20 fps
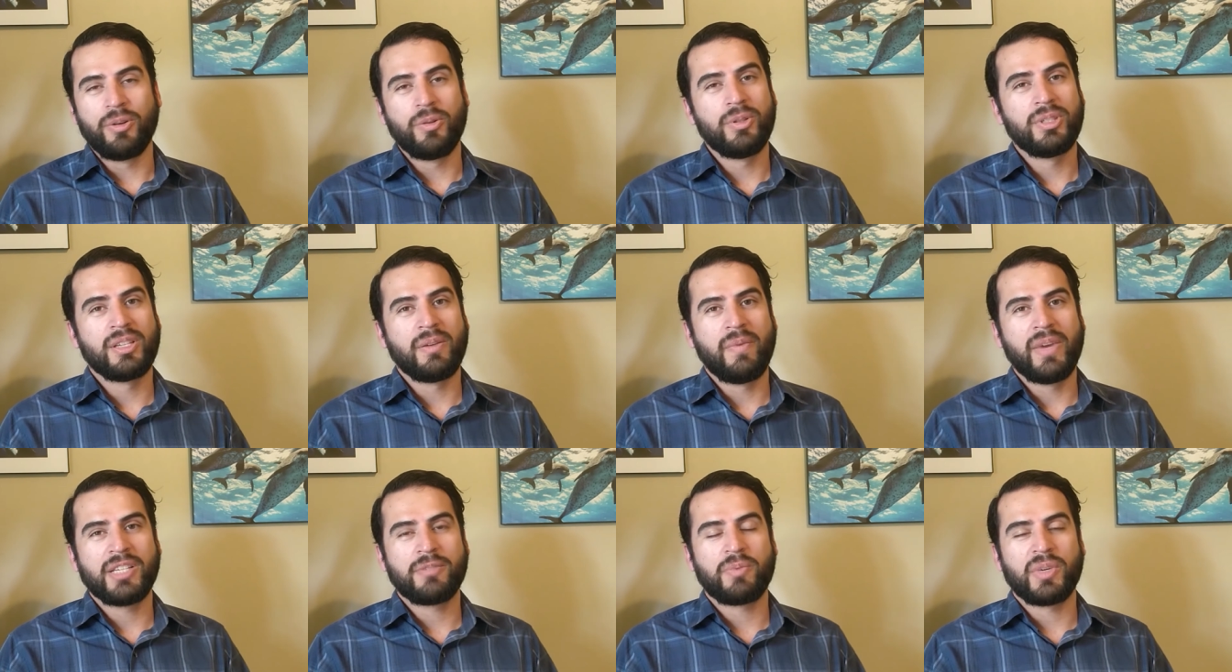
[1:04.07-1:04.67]
who's the
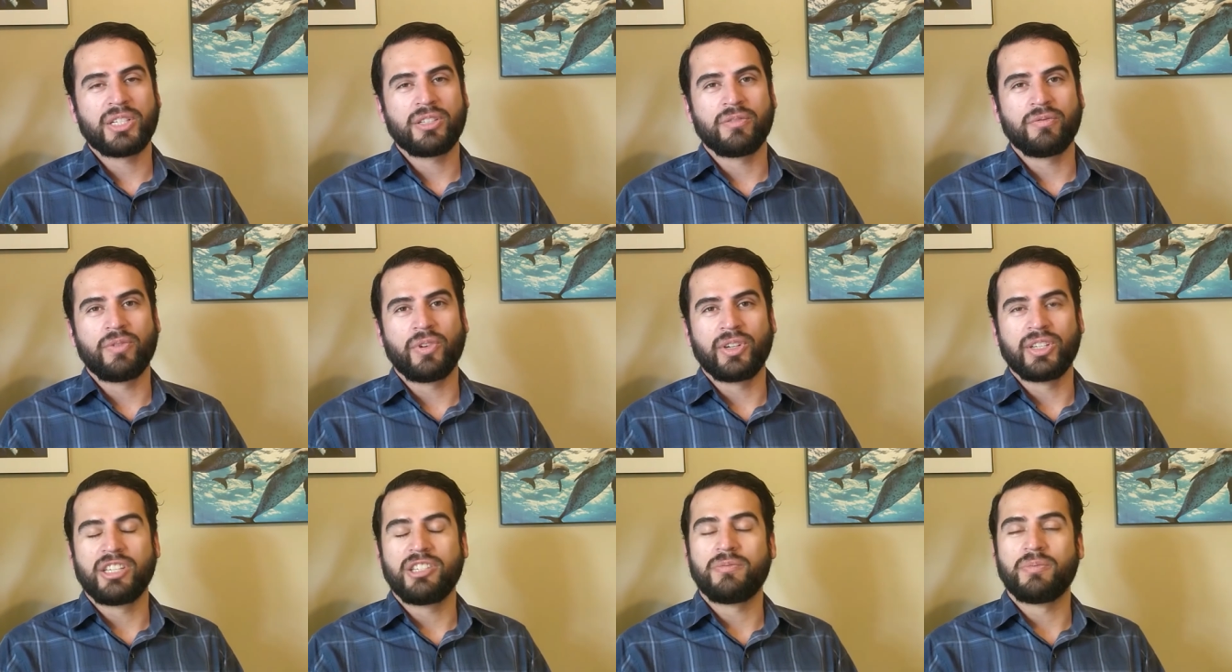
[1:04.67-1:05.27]
best person for
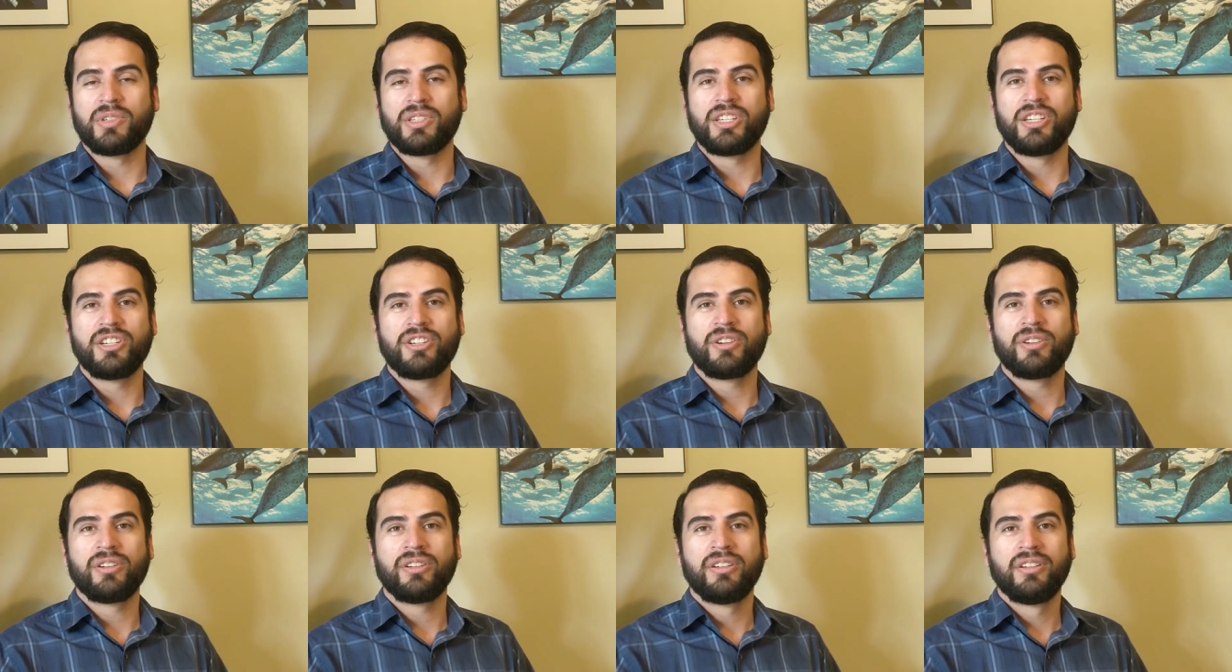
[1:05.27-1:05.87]
this
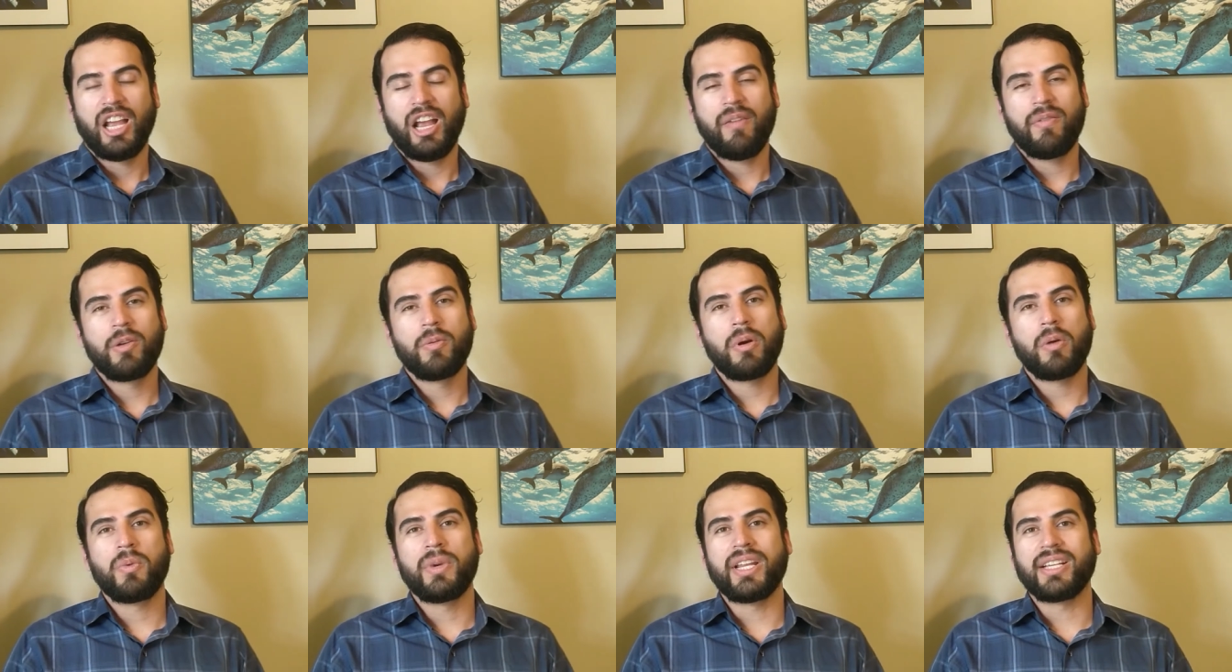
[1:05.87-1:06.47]
position?
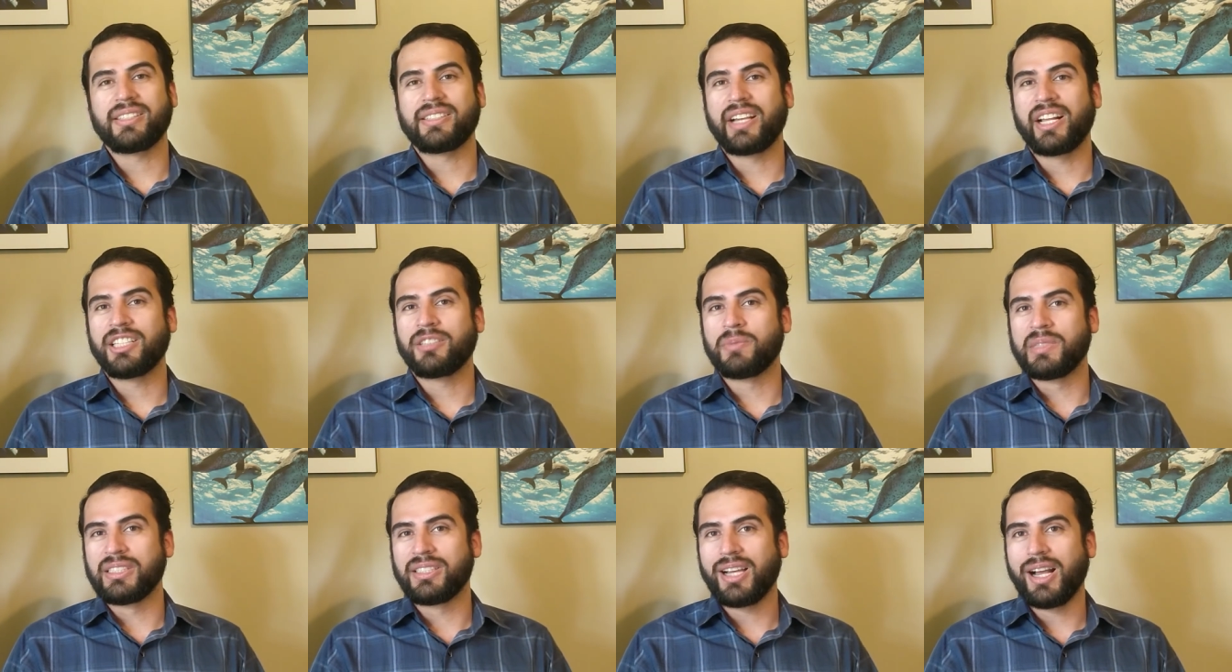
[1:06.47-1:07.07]
Everyone with a sales
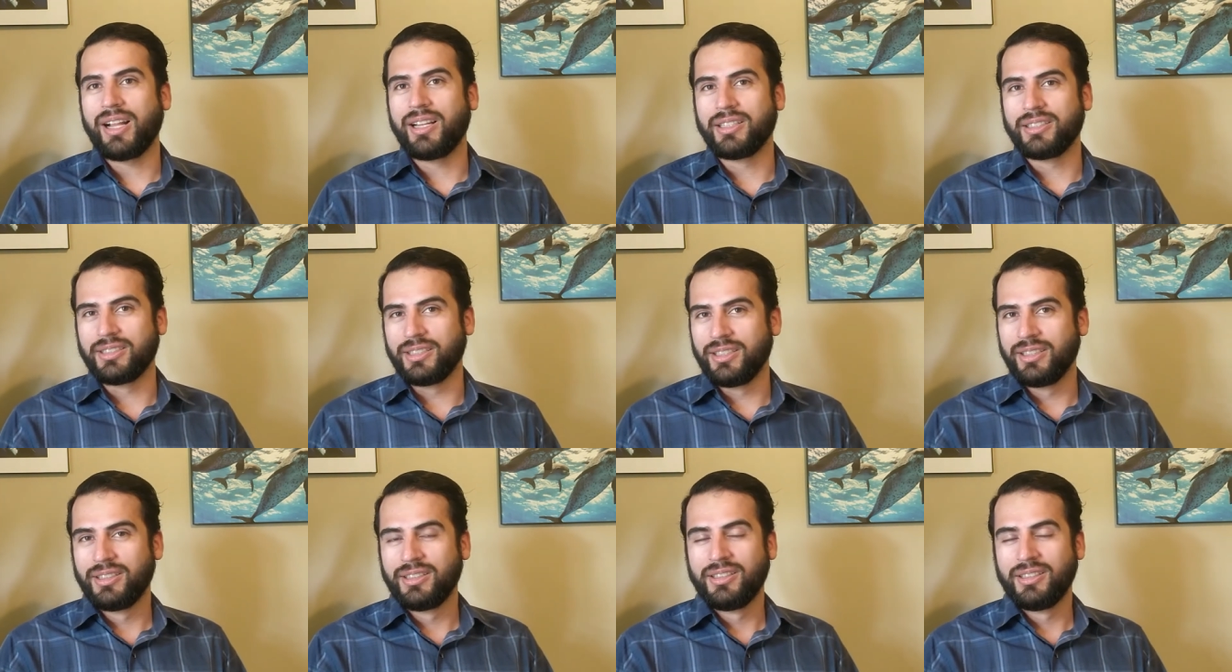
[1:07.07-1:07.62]
mentality.